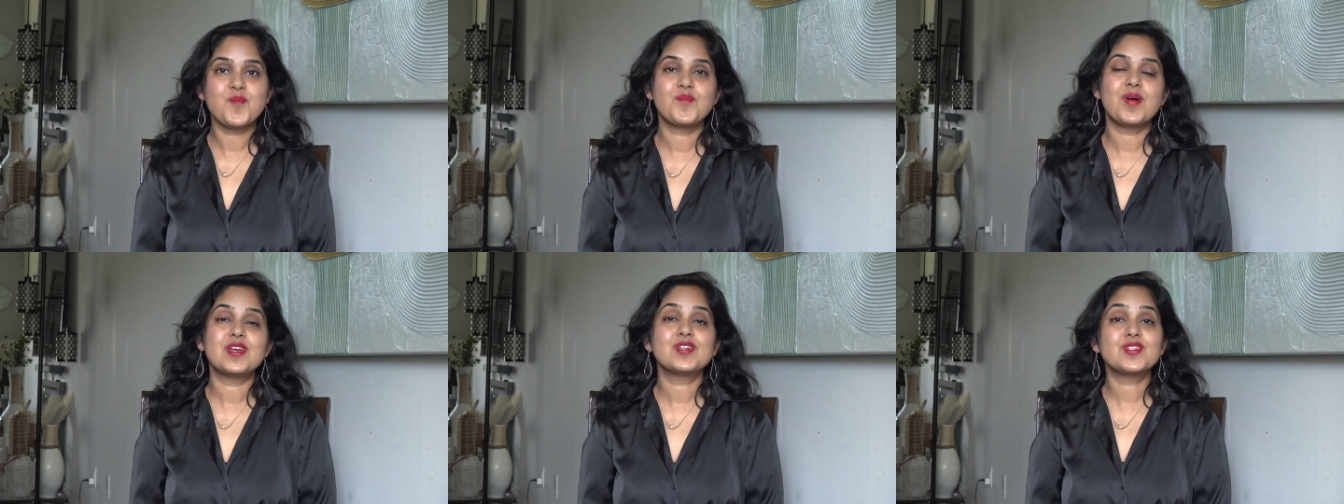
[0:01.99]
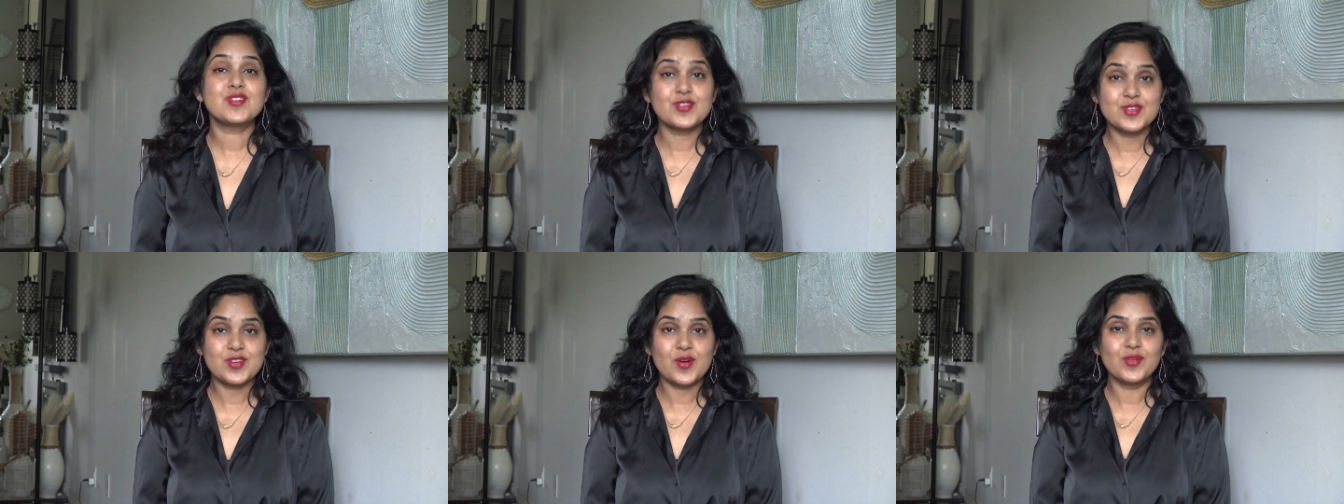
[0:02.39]
but do
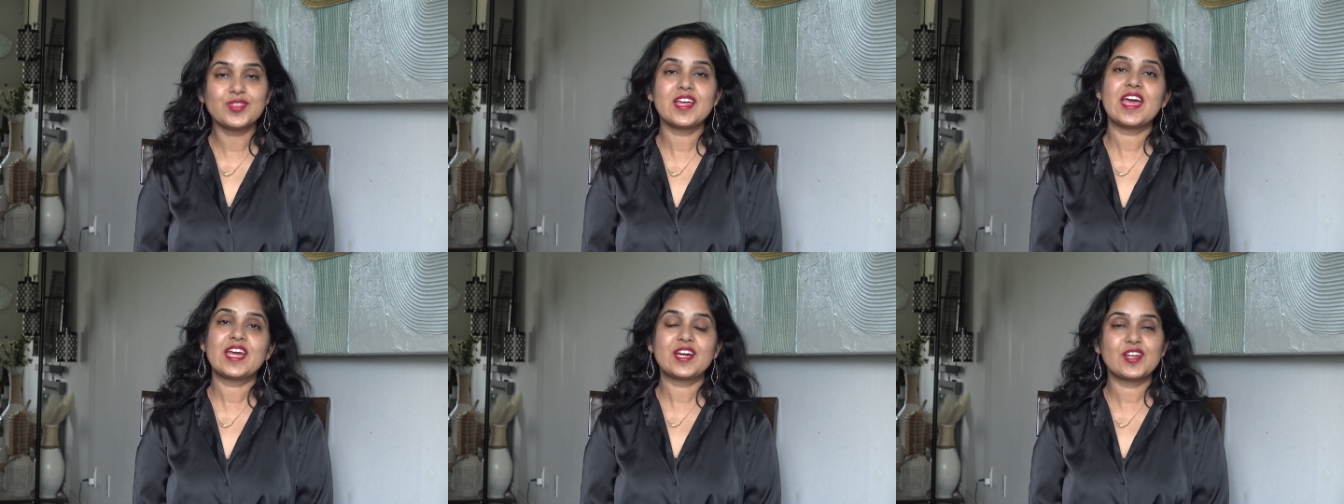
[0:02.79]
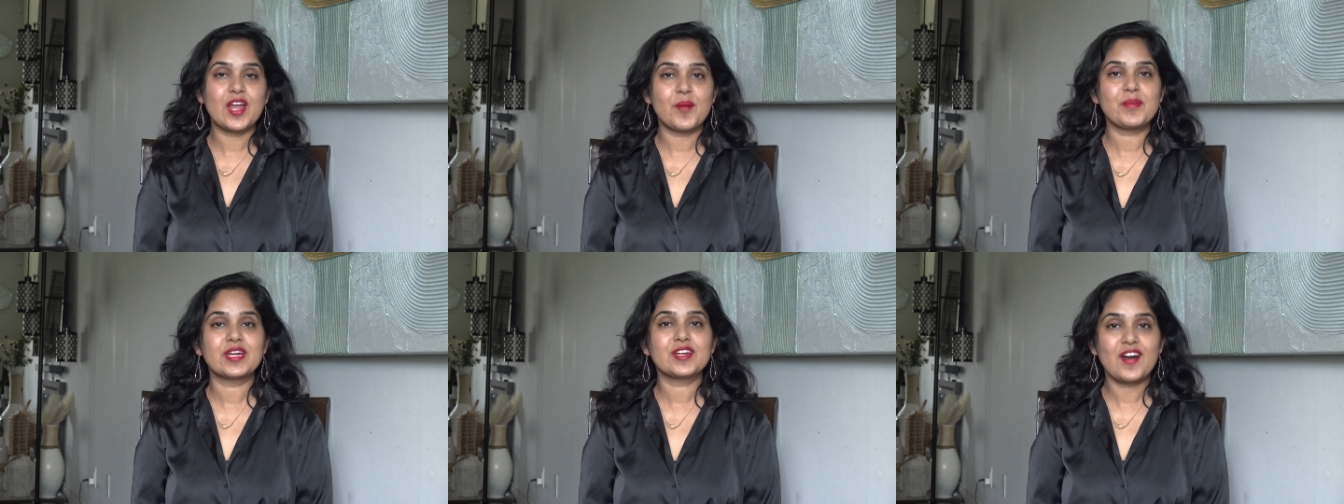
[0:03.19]
you know the
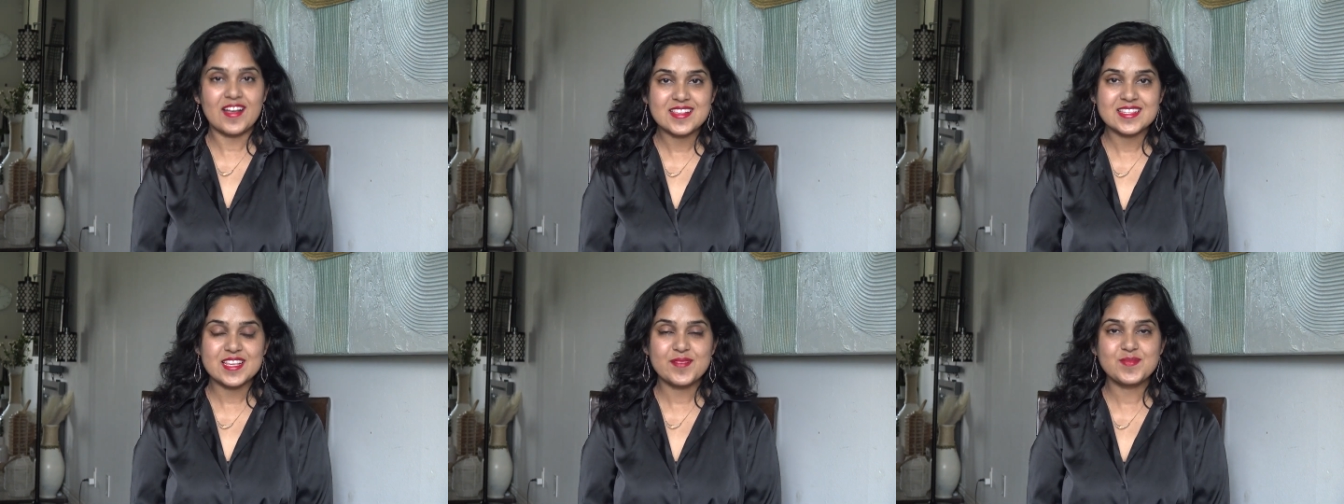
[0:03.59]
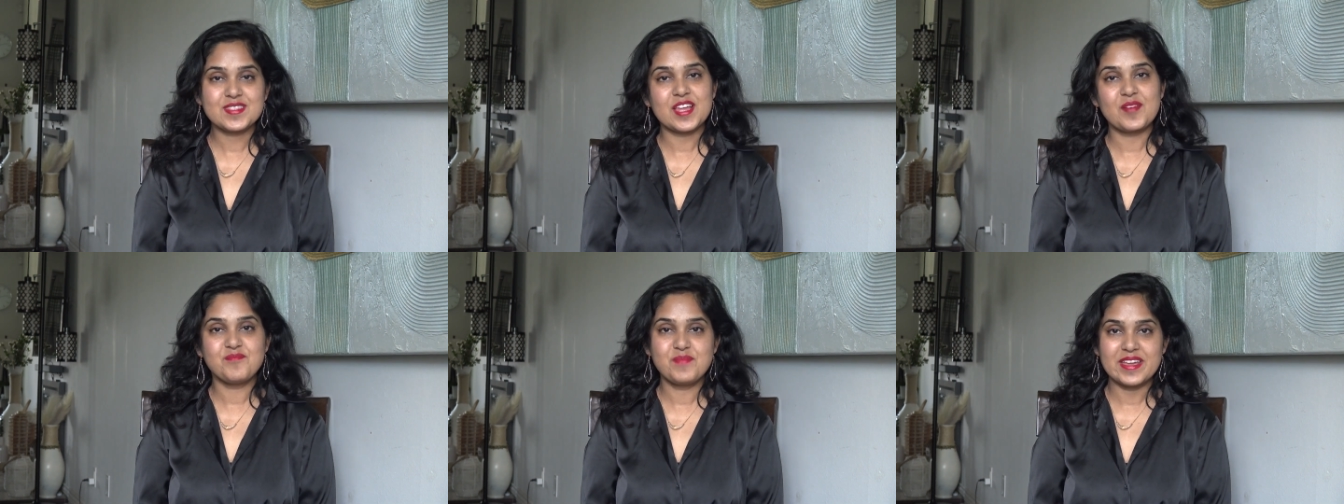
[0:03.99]
economic concepts
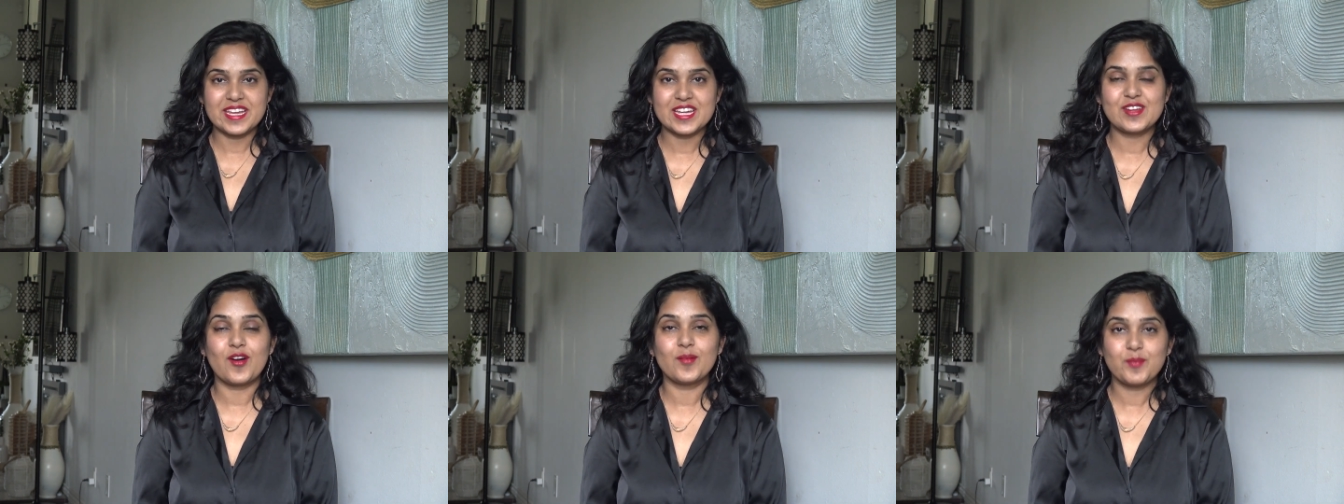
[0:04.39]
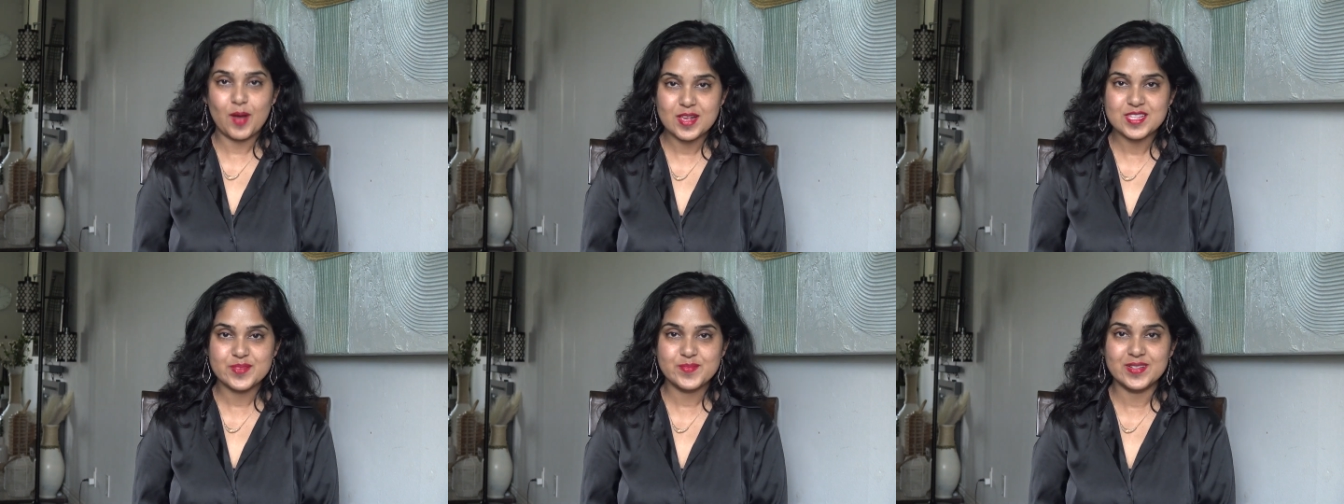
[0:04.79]
that make it all
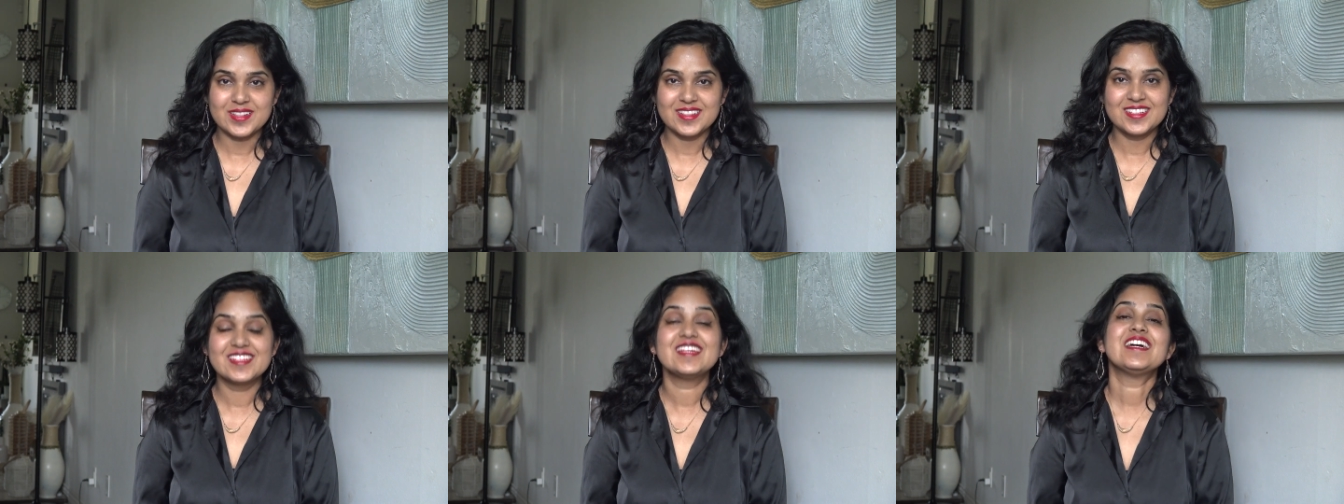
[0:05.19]
possible?